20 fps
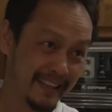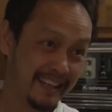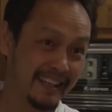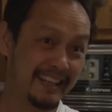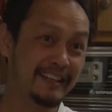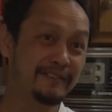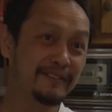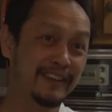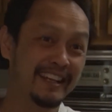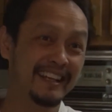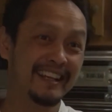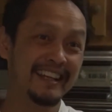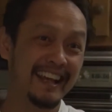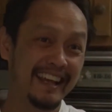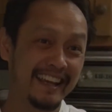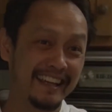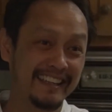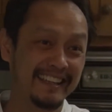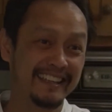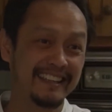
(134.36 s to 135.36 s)
Even
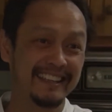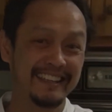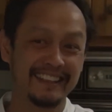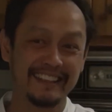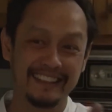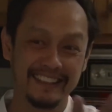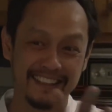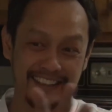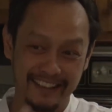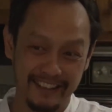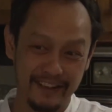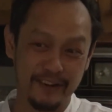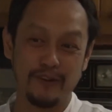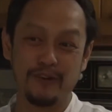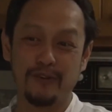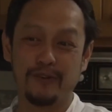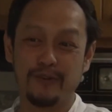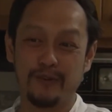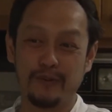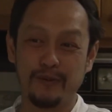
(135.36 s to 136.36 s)
they
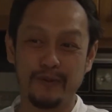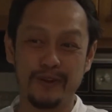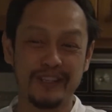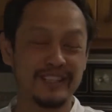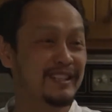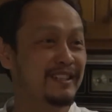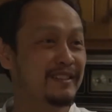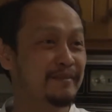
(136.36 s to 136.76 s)
know which